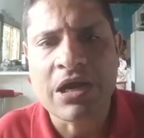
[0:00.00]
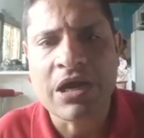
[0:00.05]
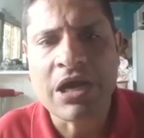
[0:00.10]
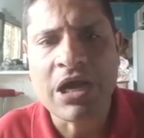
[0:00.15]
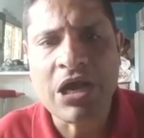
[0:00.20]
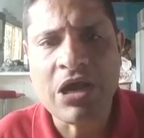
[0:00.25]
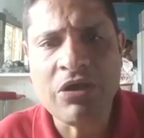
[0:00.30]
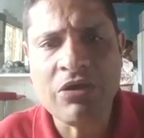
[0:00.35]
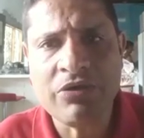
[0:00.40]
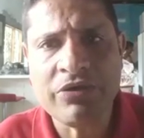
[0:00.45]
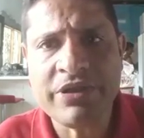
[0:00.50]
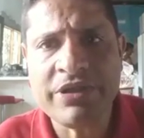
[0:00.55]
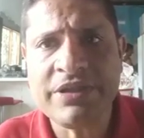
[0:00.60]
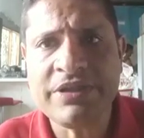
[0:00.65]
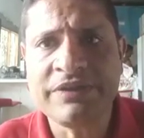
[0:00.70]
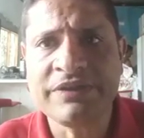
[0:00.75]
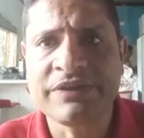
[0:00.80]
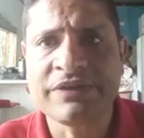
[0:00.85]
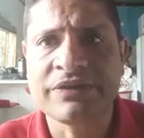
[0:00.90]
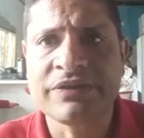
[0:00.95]
How
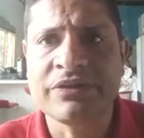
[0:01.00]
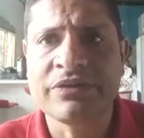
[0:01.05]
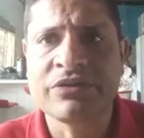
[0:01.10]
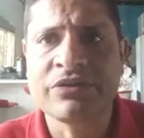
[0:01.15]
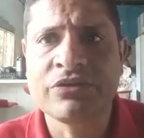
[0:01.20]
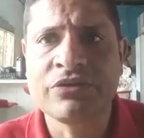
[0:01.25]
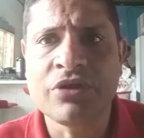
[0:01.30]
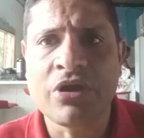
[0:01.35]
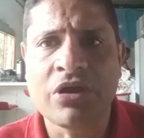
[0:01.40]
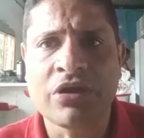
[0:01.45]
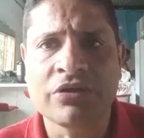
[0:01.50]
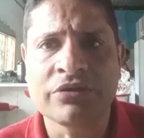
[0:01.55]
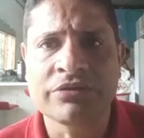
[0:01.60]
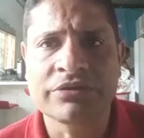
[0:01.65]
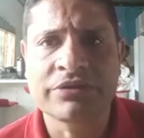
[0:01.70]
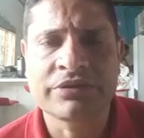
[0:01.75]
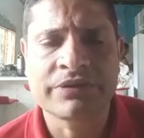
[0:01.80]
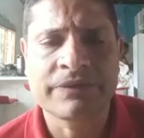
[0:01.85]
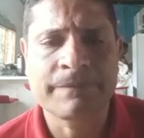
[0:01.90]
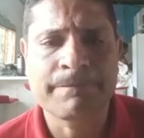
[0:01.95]
is done?
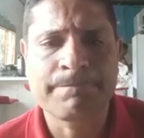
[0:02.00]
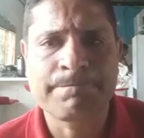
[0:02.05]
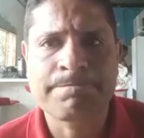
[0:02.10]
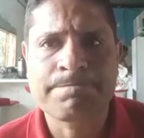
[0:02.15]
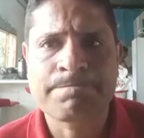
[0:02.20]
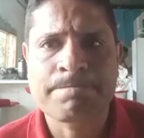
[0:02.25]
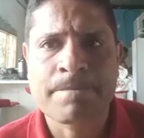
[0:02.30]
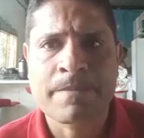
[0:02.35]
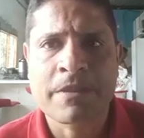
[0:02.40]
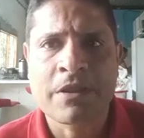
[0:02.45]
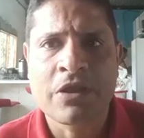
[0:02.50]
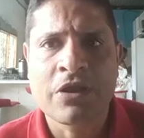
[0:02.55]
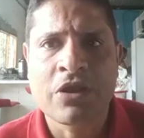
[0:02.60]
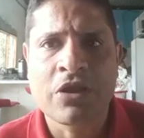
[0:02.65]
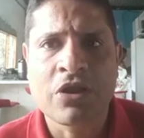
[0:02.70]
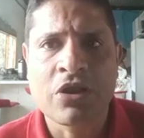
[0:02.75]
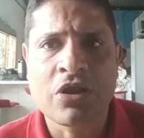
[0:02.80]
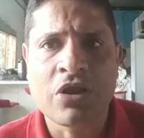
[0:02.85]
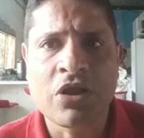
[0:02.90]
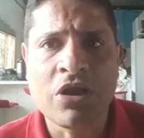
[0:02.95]

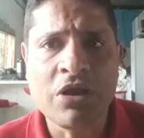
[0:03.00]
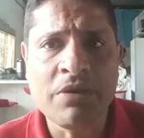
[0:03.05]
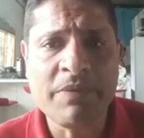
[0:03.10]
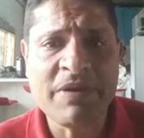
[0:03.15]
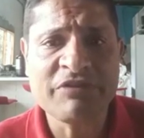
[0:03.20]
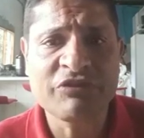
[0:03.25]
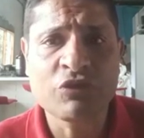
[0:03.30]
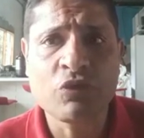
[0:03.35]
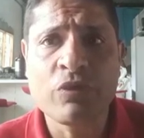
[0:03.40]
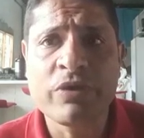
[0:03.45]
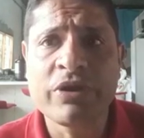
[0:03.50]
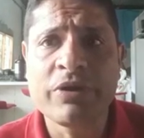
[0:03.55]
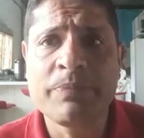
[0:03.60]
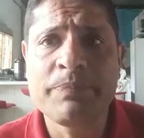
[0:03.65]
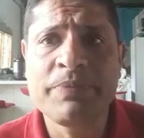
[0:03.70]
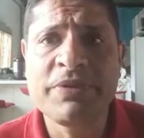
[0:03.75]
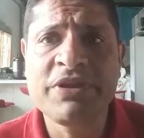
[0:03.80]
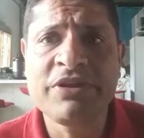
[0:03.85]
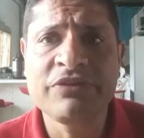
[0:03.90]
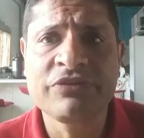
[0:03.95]
Cut a square
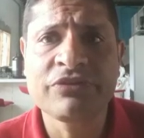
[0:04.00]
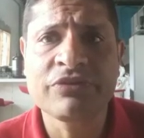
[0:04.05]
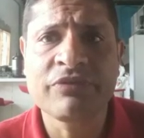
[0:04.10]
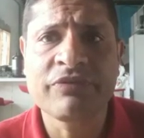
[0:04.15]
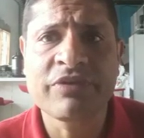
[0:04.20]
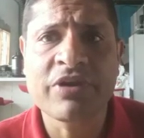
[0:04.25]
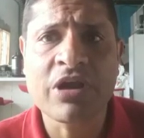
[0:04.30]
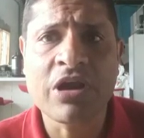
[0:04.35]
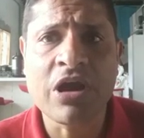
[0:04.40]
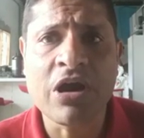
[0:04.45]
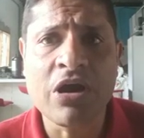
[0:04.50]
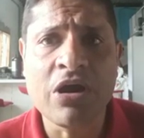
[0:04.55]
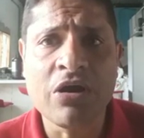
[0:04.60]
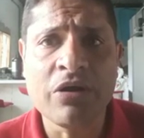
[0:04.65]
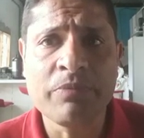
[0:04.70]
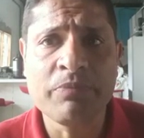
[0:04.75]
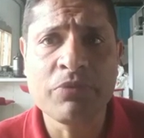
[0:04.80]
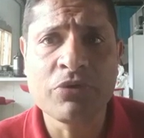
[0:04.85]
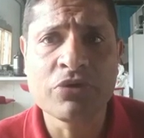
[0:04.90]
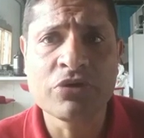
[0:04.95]
piece of
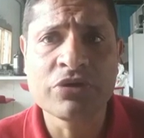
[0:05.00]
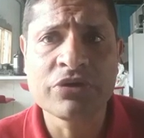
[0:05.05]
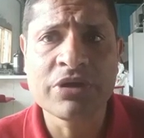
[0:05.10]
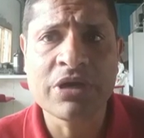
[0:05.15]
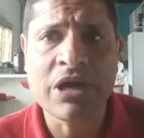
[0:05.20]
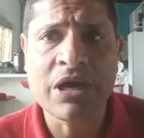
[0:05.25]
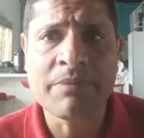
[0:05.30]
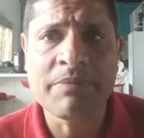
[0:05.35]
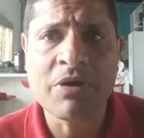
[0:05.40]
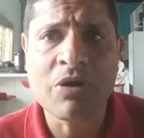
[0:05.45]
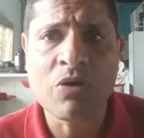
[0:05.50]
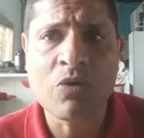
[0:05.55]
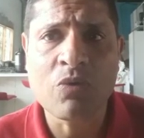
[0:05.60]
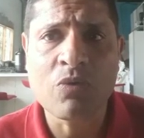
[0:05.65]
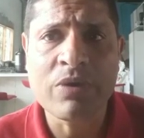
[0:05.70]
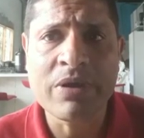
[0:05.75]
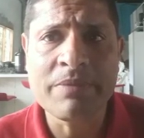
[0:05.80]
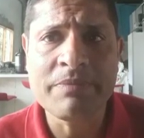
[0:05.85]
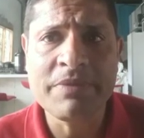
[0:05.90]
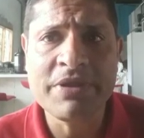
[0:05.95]
cardboard about
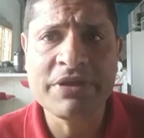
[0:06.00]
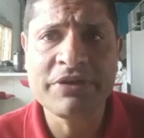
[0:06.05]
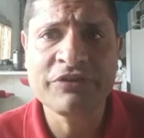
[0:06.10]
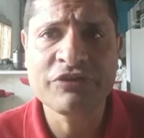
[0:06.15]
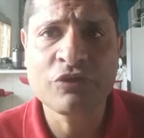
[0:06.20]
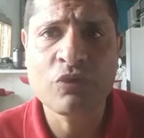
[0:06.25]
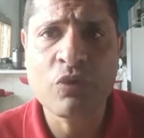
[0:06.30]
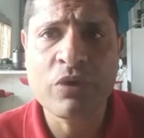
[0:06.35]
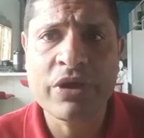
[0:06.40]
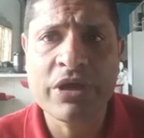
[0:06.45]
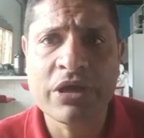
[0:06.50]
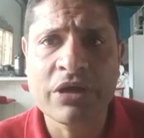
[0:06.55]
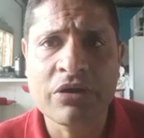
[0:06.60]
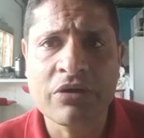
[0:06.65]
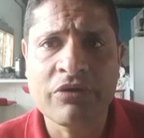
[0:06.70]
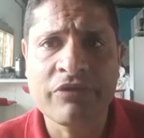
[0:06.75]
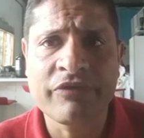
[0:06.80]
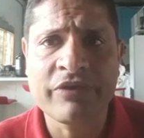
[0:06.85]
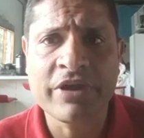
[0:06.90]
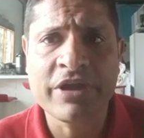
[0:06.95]
1 meter
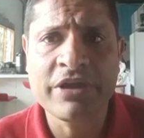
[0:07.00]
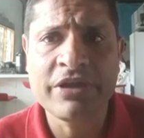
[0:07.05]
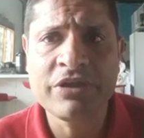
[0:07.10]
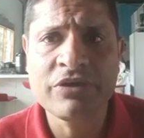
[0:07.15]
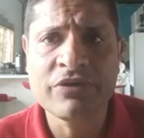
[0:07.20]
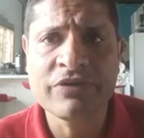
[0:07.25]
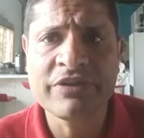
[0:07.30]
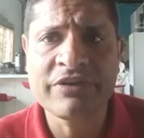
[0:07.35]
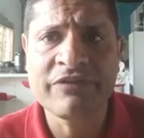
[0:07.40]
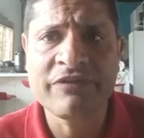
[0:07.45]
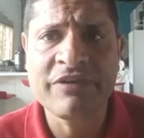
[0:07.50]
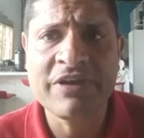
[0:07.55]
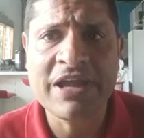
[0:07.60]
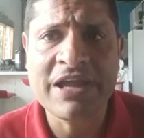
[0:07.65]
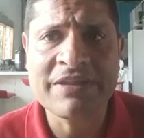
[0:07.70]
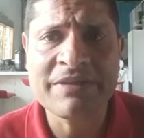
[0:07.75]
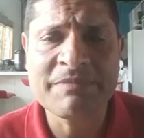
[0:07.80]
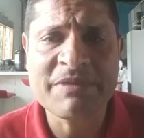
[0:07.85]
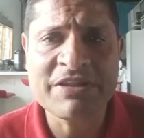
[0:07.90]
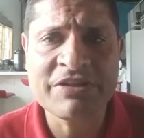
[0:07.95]
square of any other
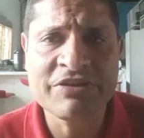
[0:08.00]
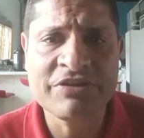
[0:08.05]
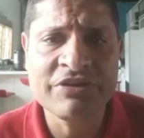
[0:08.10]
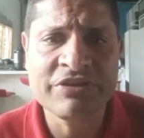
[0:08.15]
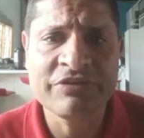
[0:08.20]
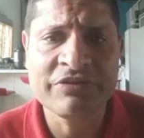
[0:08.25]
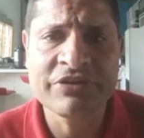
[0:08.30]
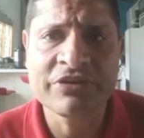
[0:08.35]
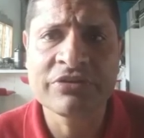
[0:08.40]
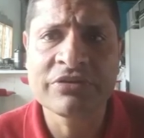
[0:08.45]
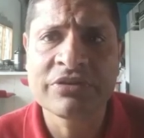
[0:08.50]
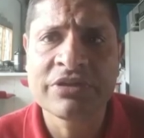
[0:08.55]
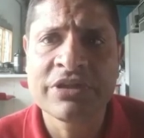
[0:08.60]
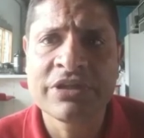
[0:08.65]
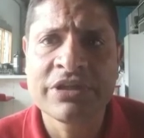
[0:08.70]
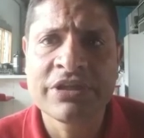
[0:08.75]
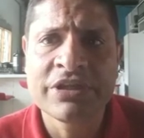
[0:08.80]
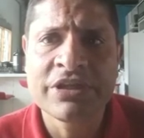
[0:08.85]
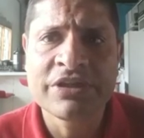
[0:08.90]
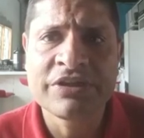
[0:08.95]
flat material.
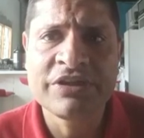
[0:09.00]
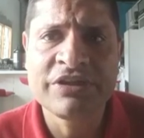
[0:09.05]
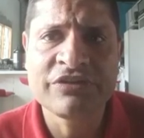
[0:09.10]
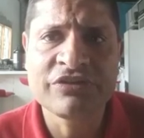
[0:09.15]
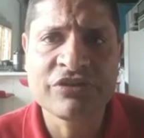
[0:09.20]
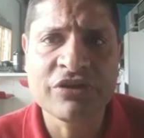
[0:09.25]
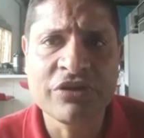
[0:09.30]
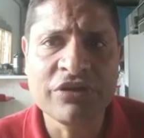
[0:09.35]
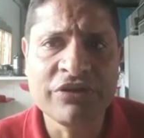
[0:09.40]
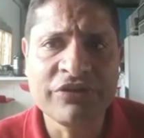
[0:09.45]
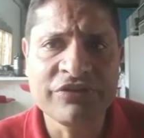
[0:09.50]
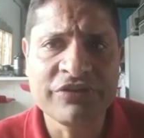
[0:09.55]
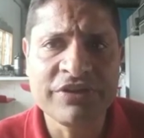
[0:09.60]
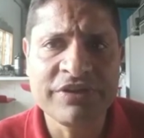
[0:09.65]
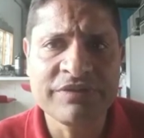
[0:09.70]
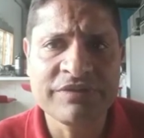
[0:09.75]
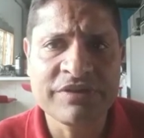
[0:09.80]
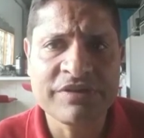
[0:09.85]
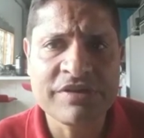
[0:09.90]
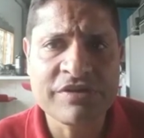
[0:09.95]
The solar
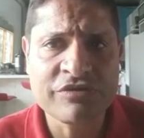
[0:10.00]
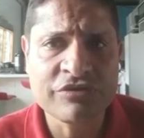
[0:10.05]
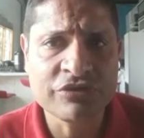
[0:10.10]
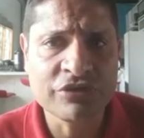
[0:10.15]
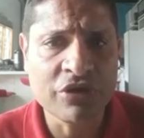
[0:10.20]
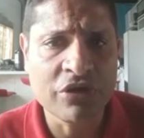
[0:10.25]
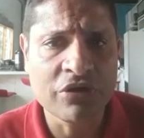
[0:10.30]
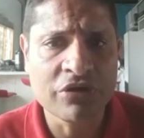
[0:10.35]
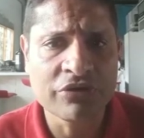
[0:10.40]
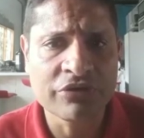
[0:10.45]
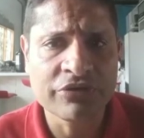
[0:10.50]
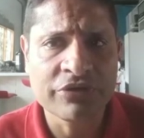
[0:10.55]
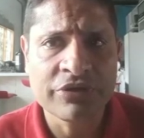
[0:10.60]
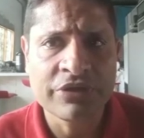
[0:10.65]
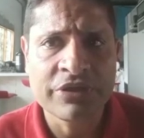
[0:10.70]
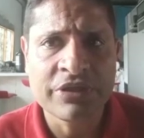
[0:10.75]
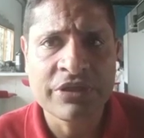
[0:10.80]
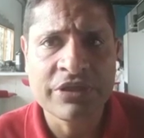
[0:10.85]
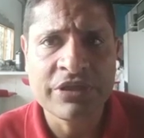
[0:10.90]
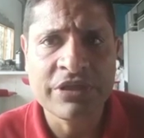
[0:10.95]
system is drawn
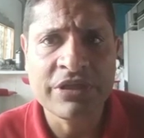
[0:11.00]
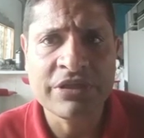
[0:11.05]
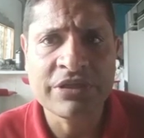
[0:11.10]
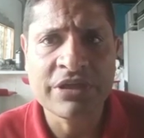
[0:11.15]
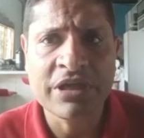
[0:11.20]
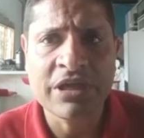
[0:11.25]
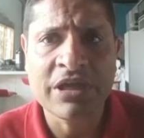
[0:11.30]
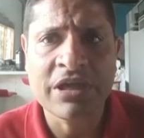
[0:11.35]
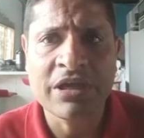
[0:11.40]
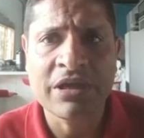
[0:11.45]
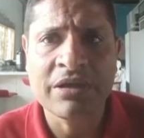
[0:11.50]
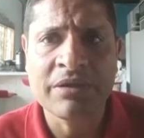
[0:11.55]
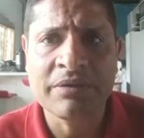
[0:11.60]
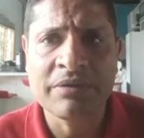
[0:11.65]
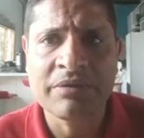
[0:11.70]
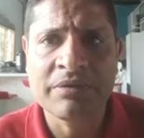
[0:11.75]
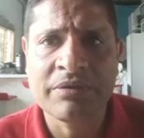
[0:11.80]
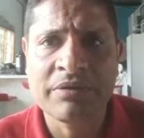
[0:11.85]
in a